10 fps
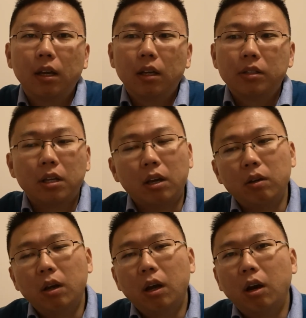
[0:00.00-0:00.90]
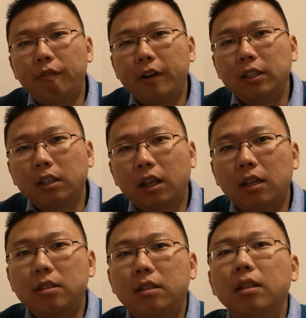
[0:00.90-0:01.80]
So hopefully
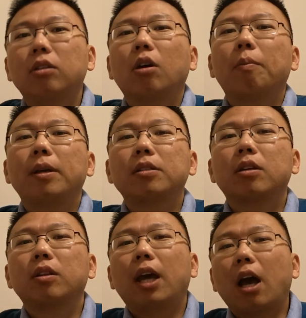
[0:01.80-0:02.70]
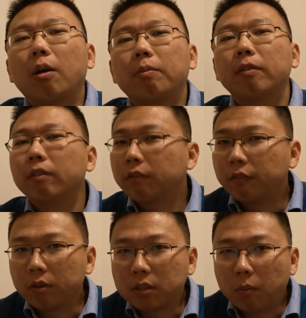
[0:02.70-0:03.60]
today's topic is going to help
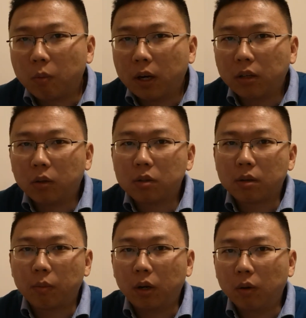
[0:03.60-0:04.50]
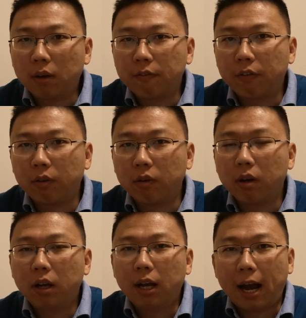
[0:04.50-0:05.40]
for someone or someone looking for
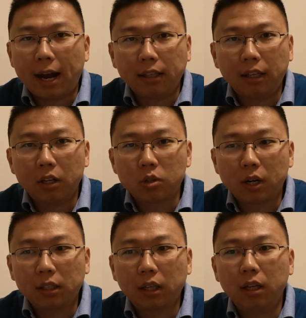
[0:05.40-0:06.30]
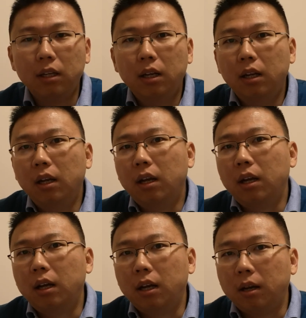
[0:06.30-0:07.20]
IT contracting.
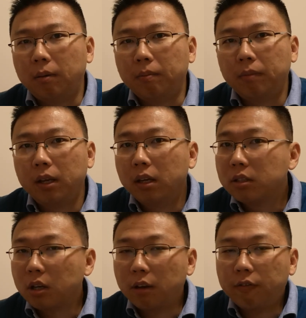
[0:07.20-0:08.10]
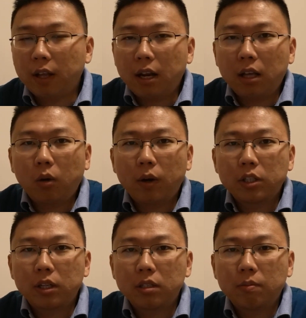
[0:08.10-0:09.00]
So if there are any
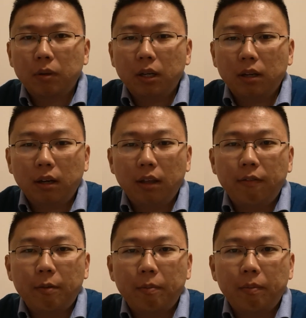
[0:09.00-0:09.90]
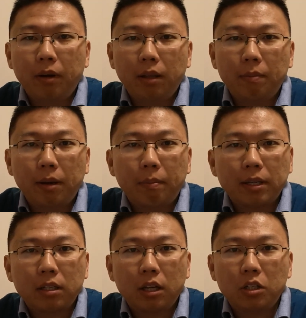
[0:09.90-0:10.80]
questions, please leave me a
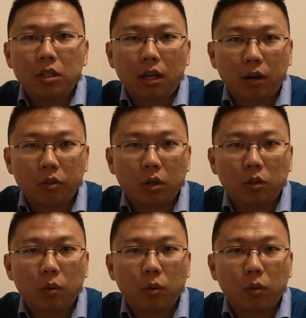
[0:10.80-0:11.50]
message. I'll try